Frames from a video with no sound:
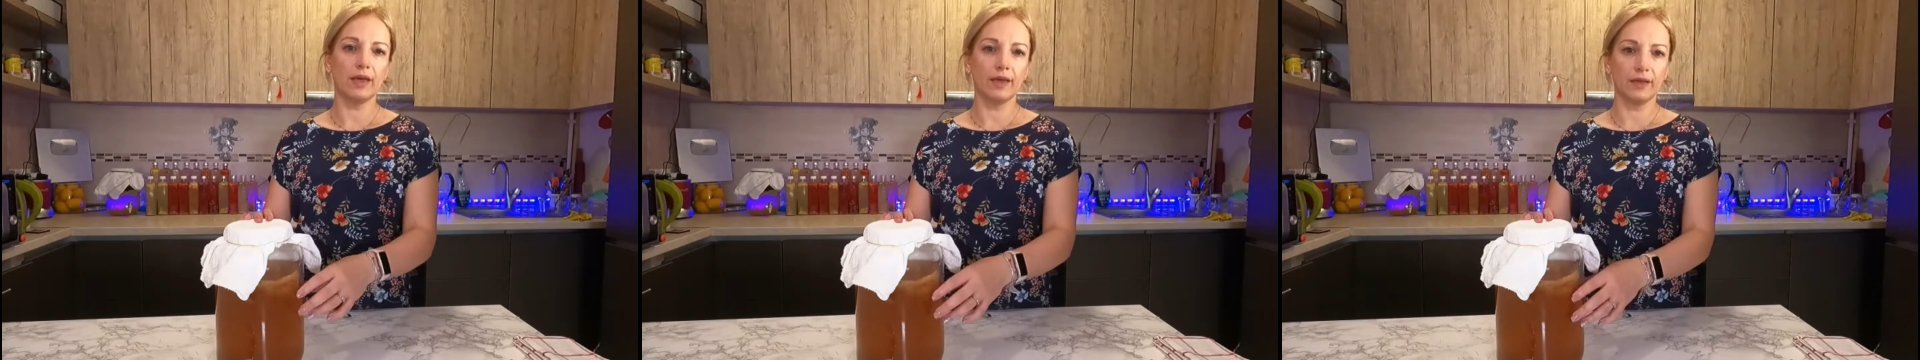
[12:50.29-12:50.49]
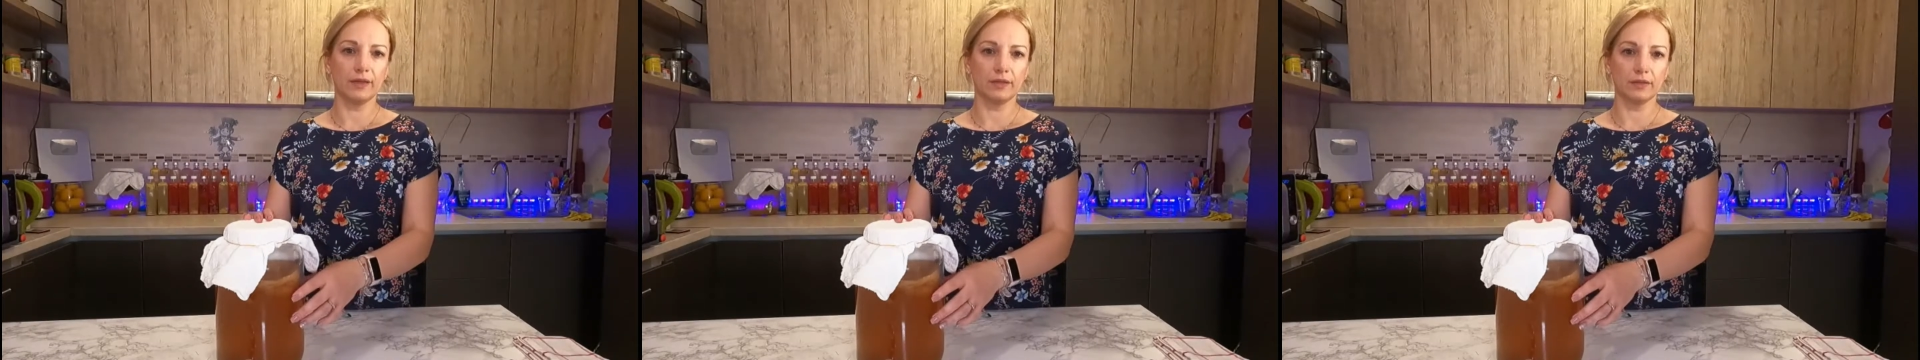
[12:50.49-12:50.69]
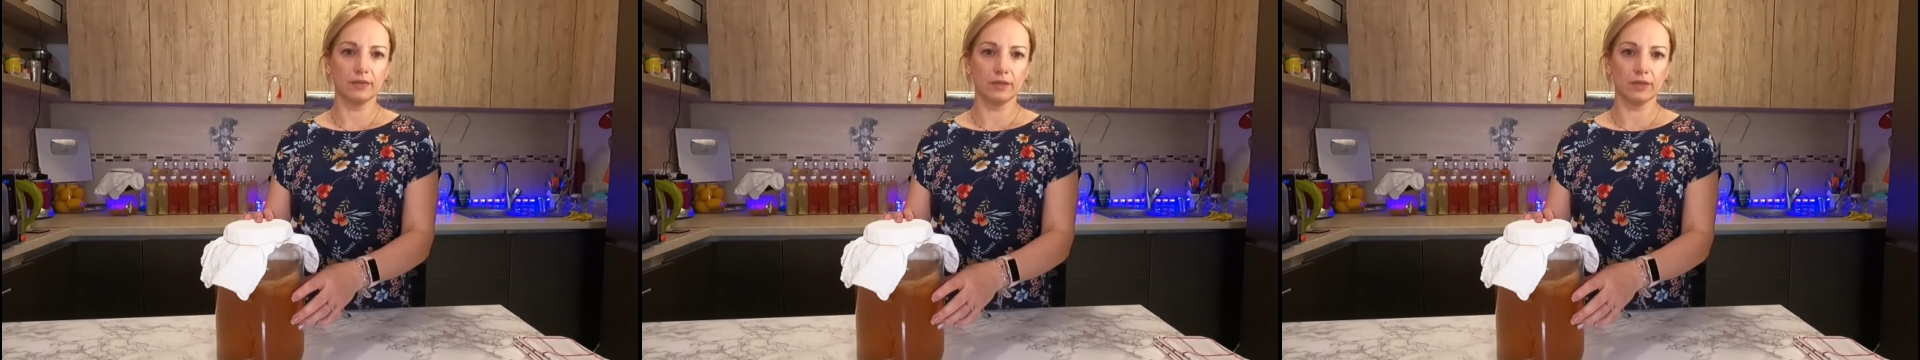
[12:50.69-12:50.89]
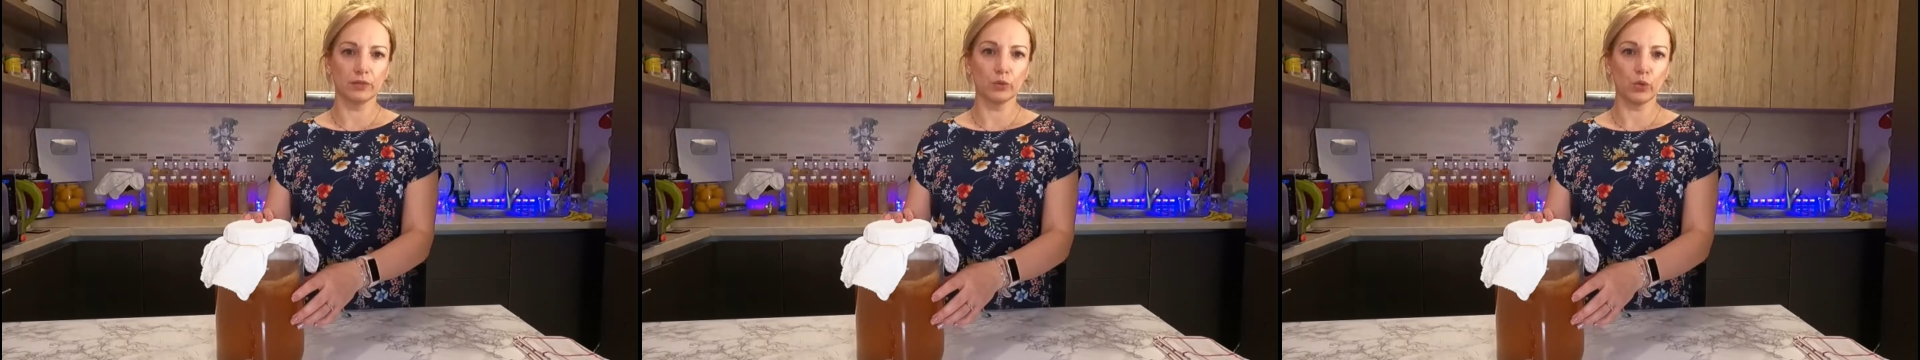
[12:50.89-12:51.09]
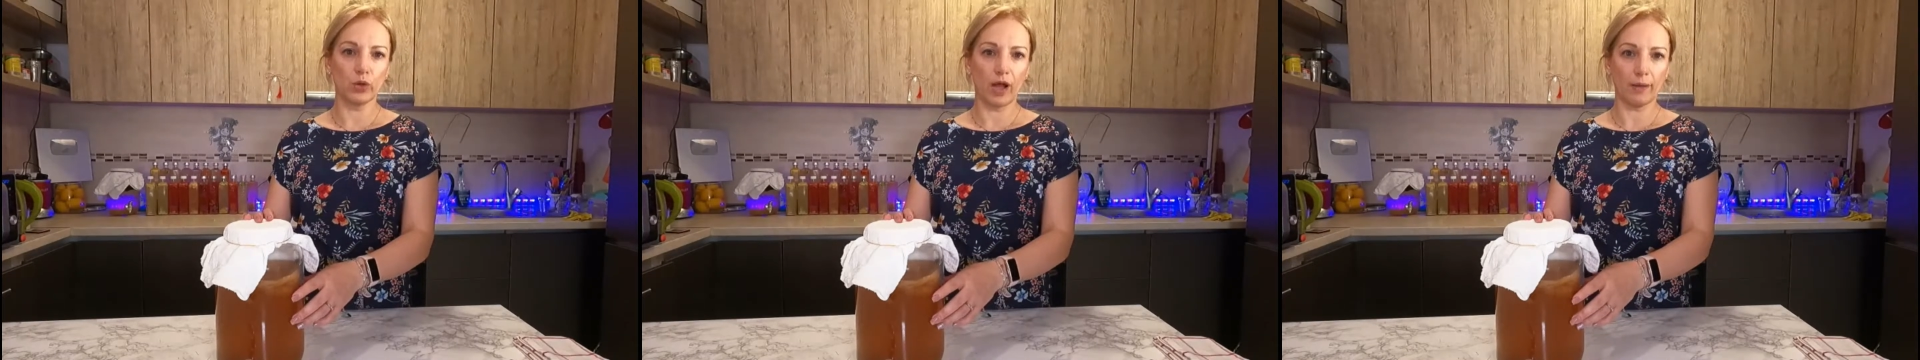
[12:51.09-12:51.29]
and
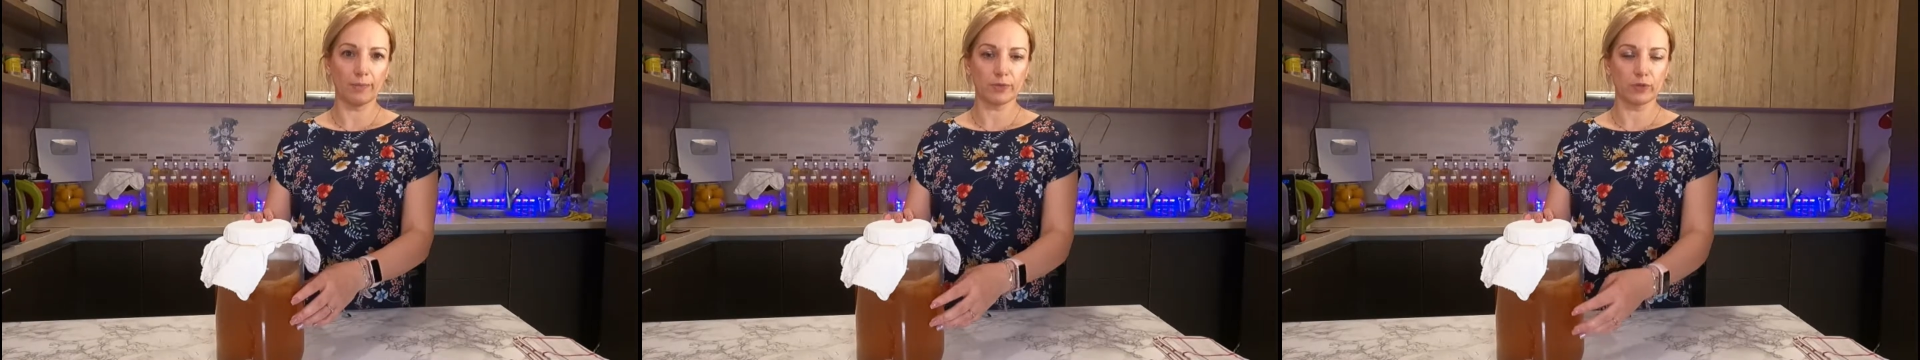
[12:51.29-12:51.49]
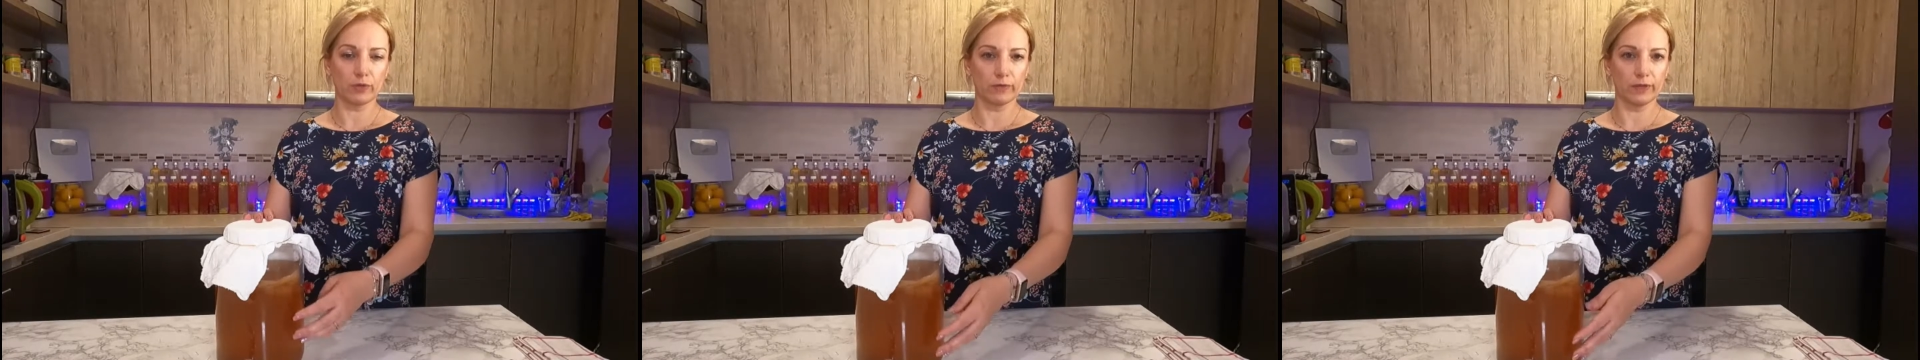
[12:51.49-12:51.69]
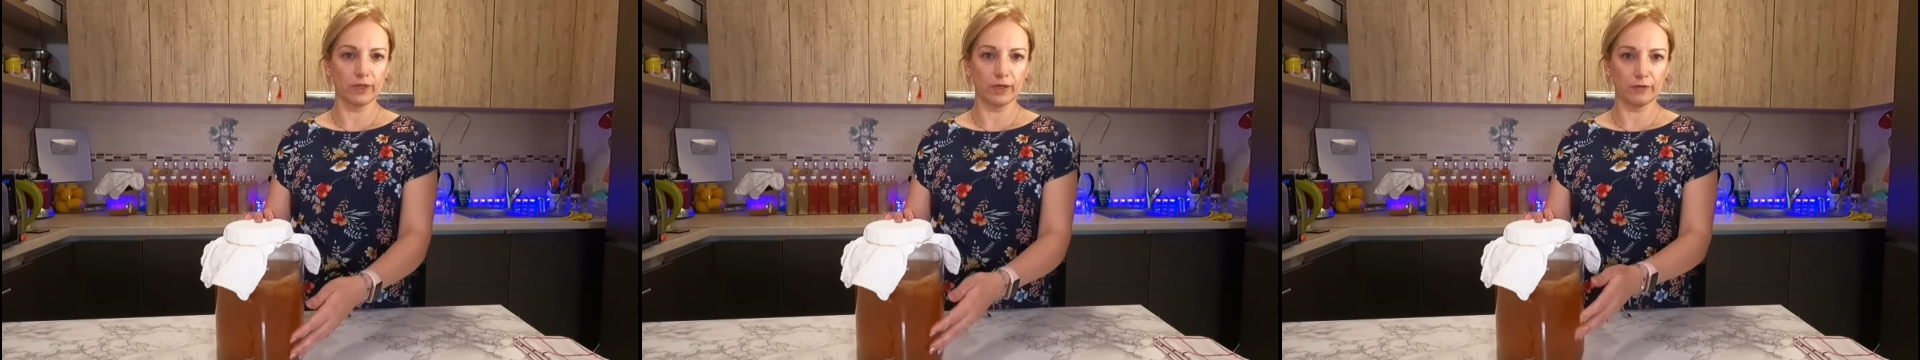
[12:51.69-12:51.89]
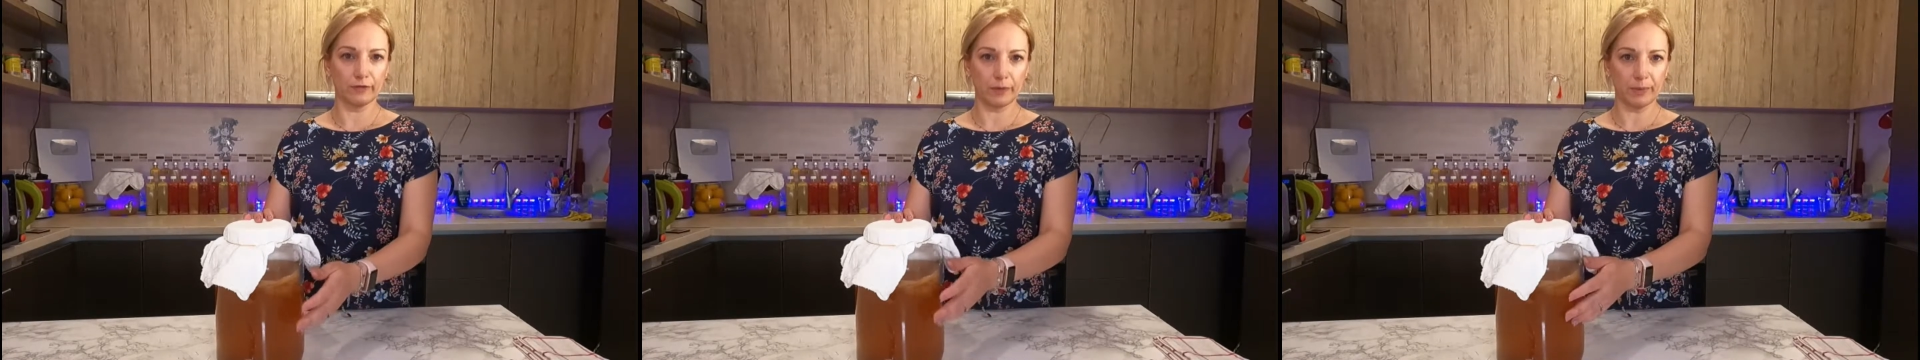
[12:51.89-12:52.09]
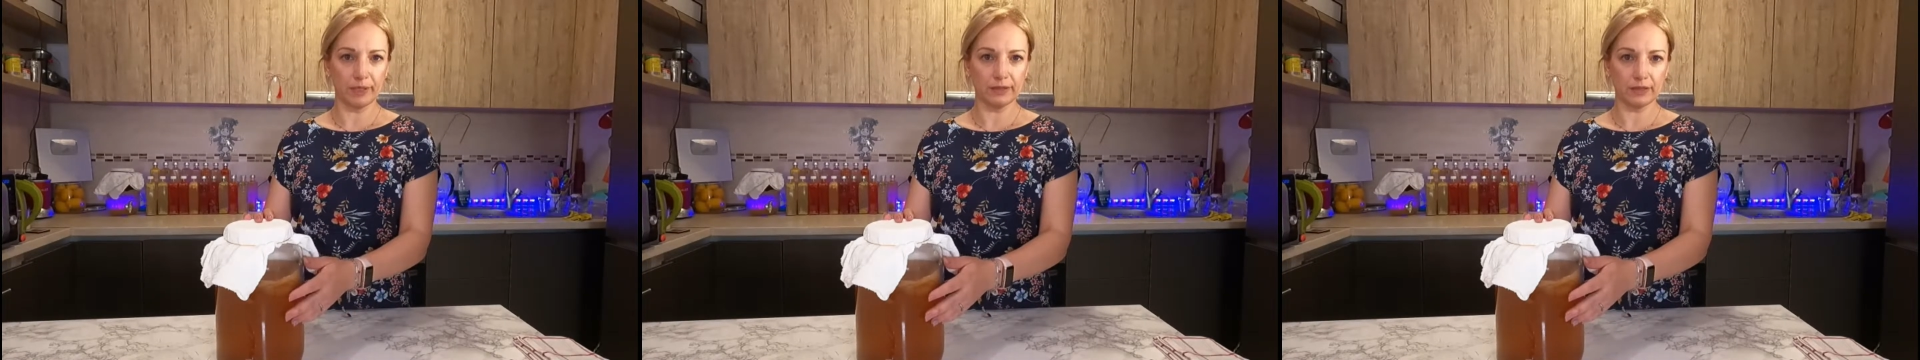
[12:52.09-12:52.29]
2 cups of the
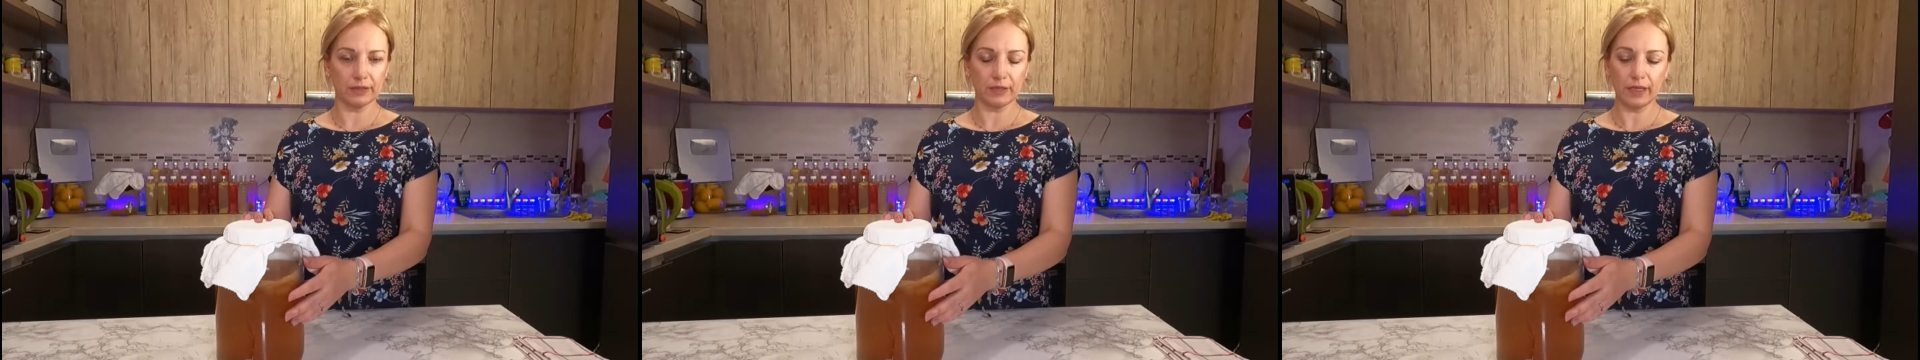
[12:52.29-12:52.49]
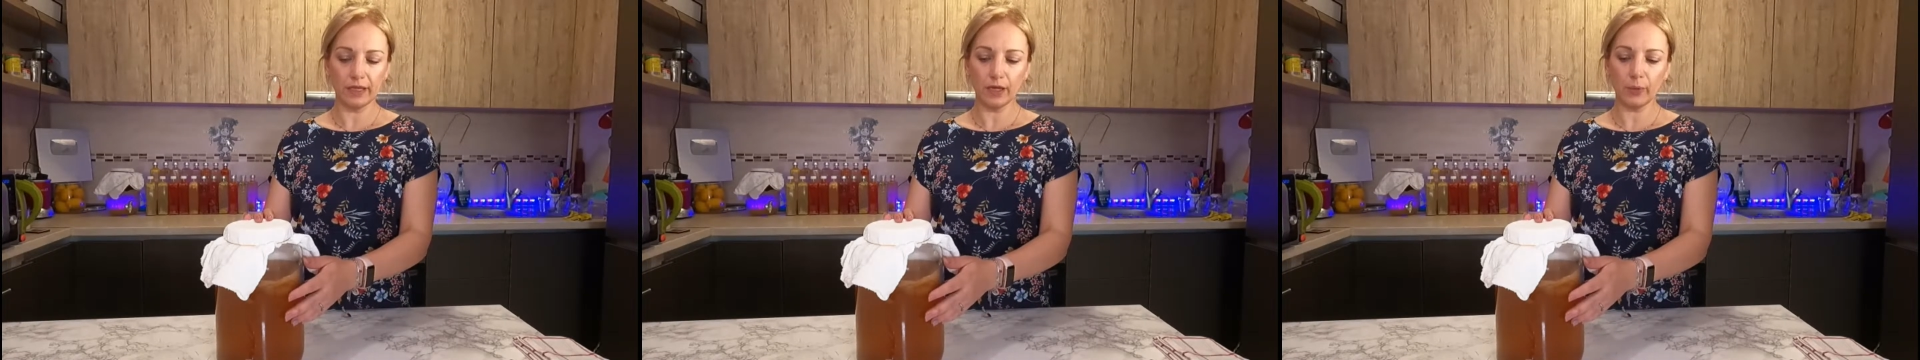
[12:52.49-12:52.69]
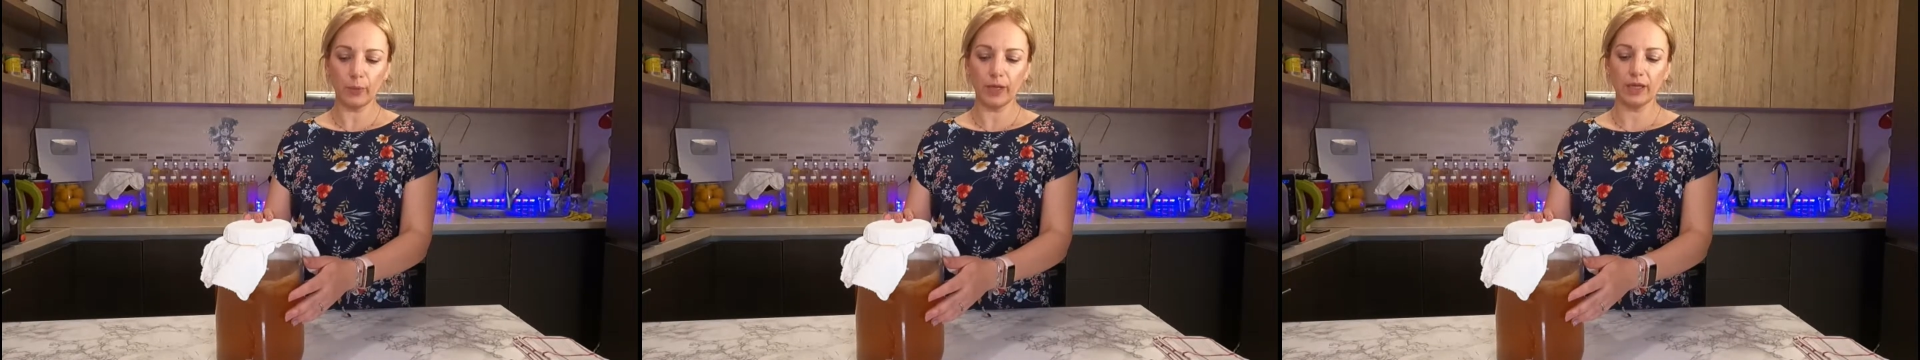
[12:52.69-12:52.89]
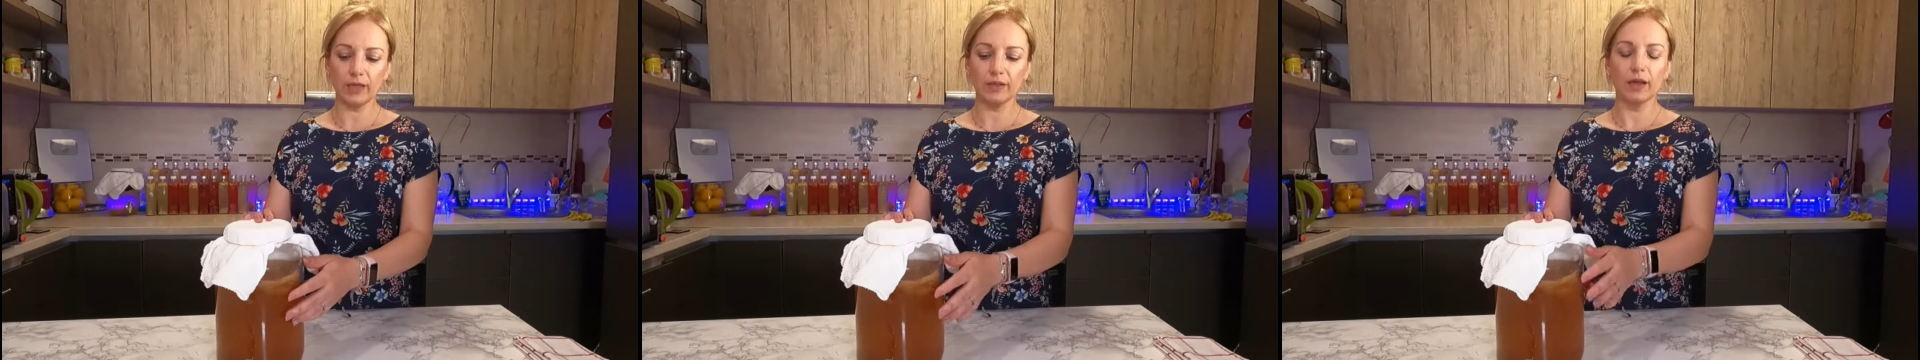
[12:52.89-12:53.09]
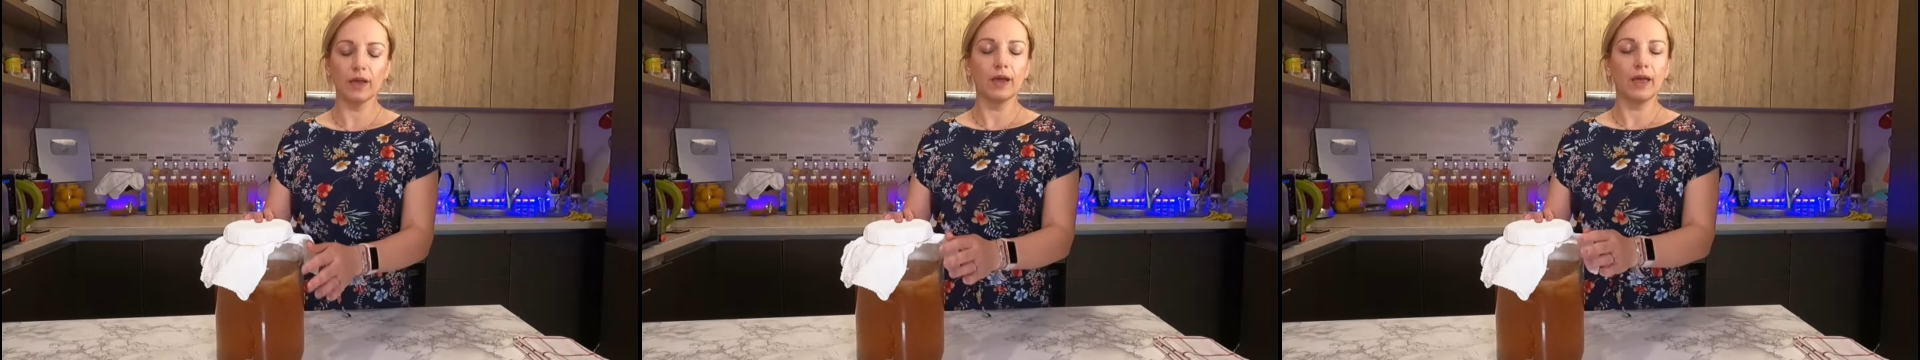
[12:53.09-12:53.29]
fermented liquid,